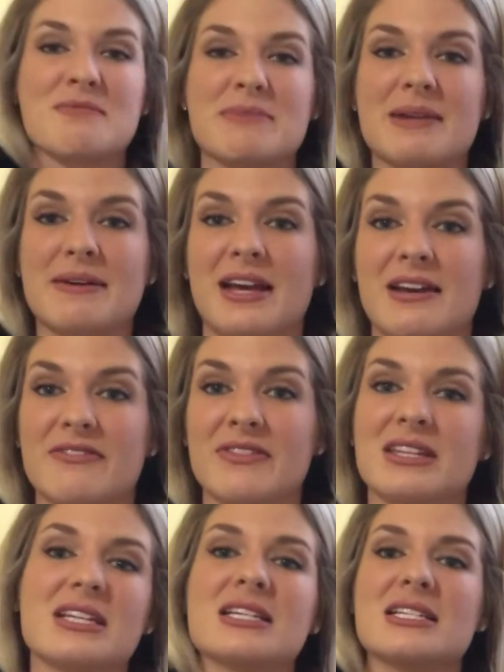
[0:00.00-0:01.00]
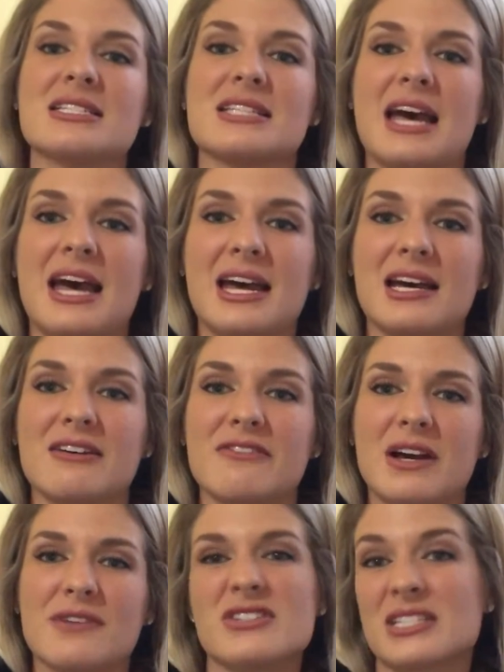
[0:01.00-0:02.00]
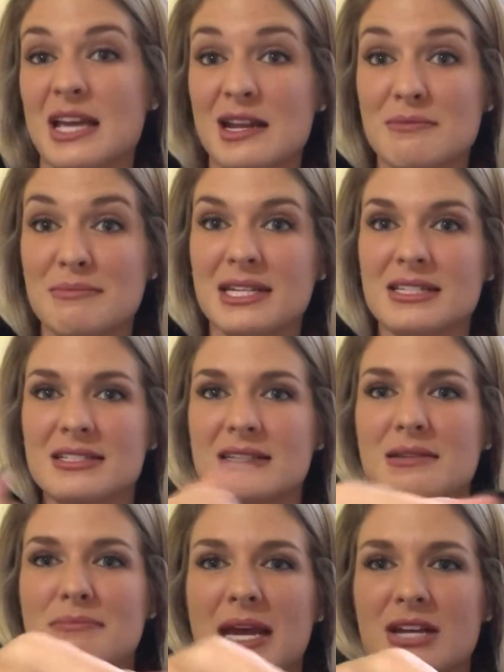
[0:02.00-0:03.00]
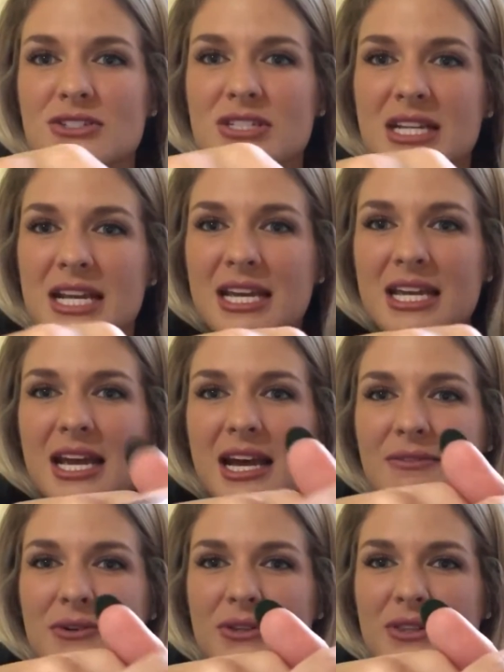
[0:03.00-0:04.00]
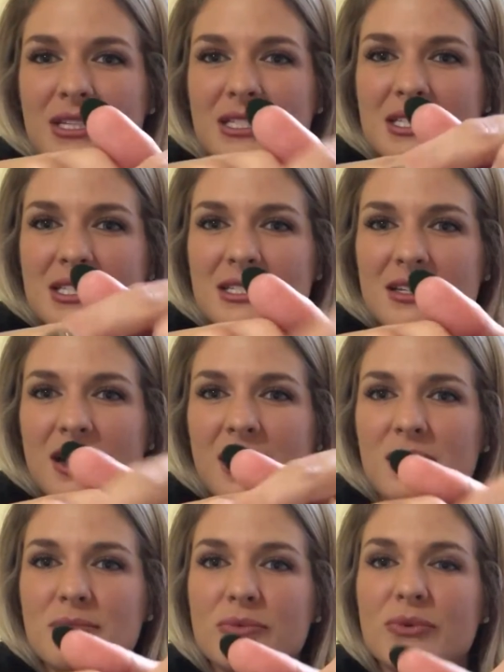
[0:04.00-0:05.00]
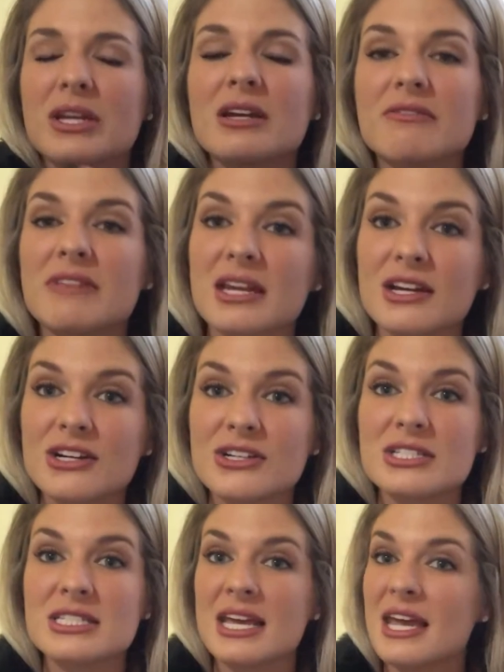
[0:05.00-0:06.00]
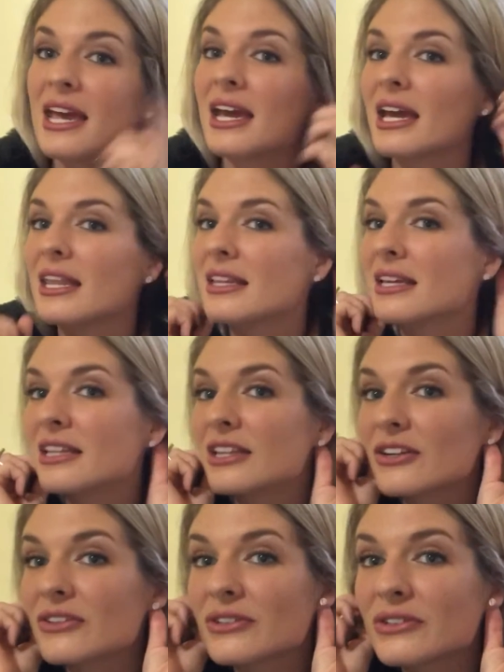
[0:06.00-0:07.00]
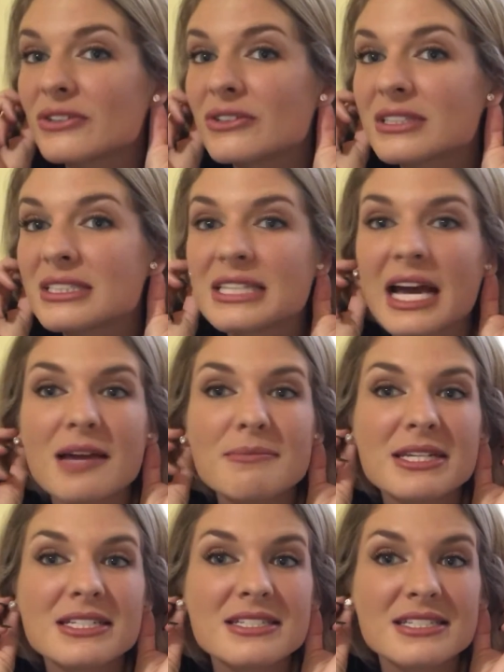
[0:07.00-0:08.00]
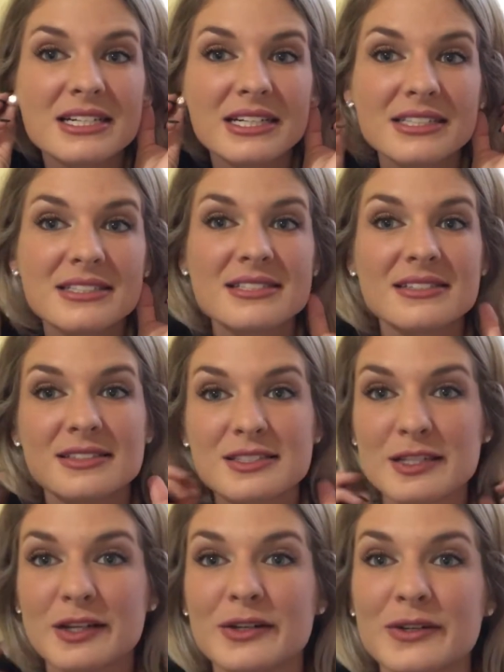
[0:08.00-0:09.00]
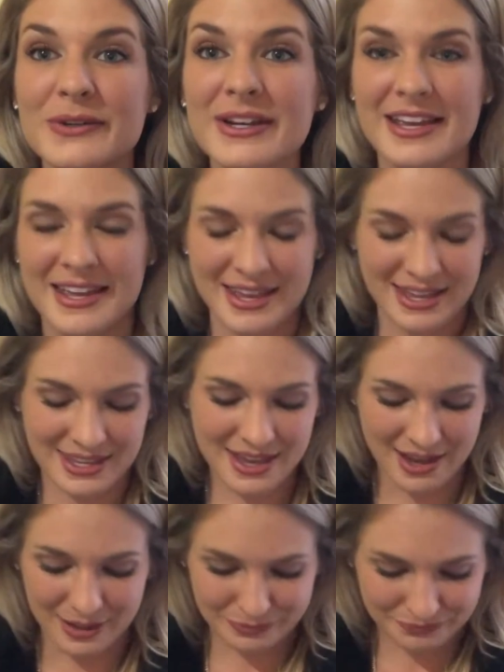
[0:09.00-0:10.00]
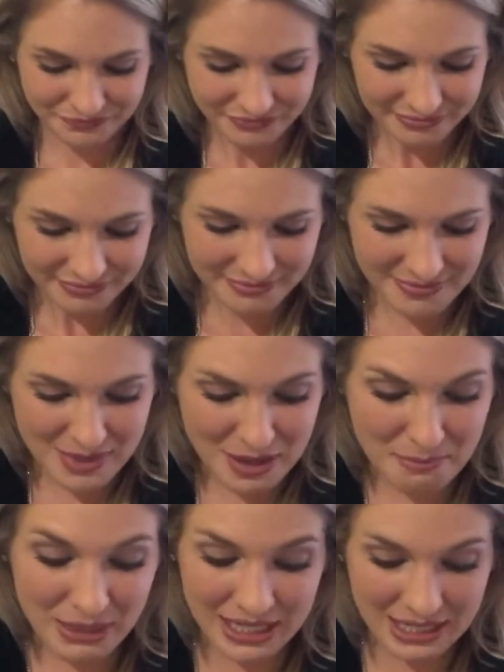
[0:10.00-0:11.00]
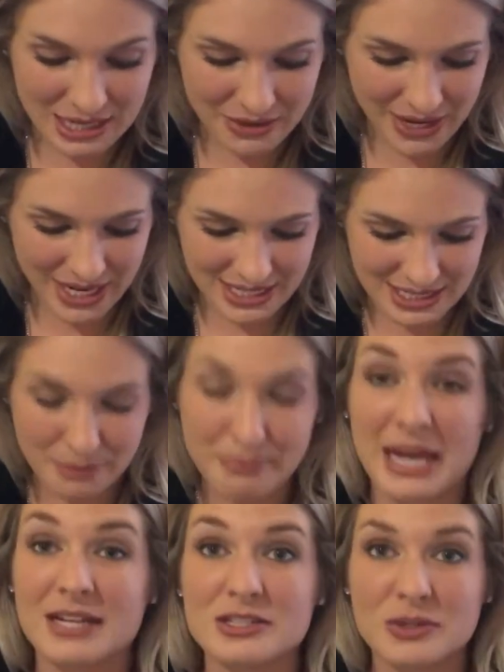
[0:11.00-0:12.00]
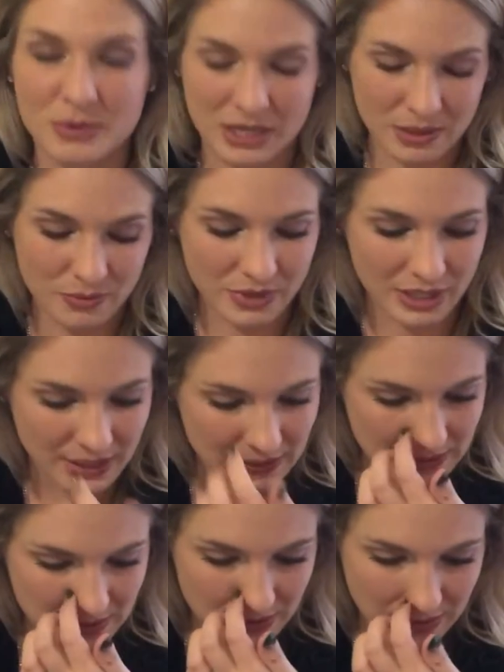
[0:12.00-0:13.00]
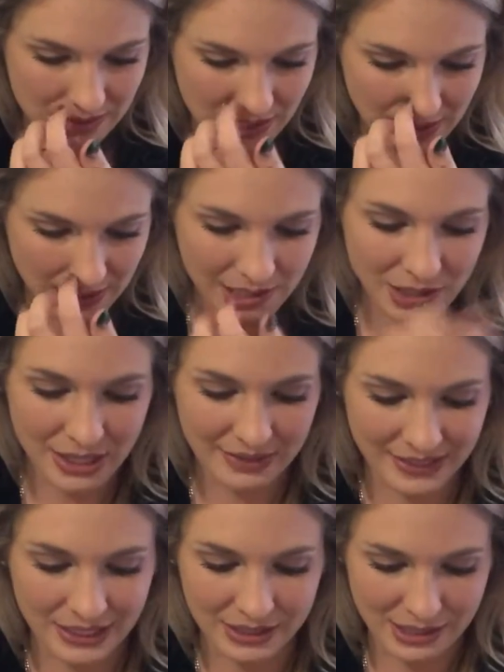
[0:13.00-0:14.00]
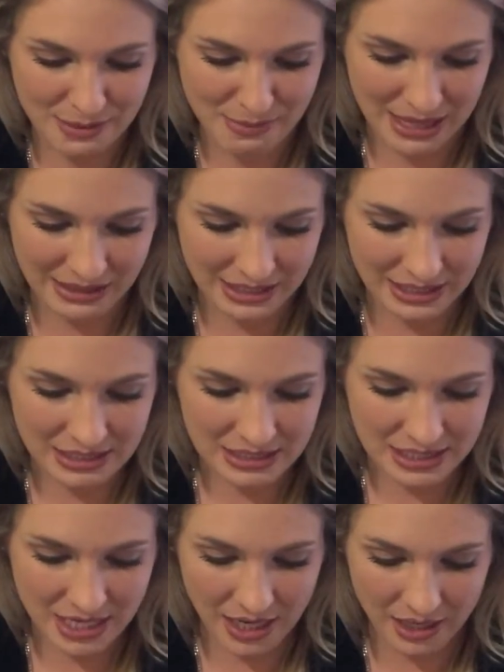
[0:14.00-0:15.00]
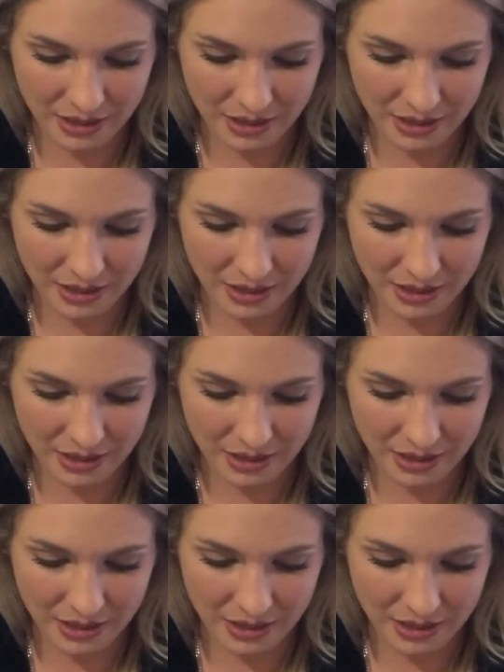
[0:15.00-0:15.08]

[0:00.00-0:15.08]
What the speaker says: But I have this, I've just kind of mixed and matched today. I have on this ring of theirs, and then their little diamond studs. So yeah, but anyways, back to what I wanted to tell y'all. I gotta look at my list.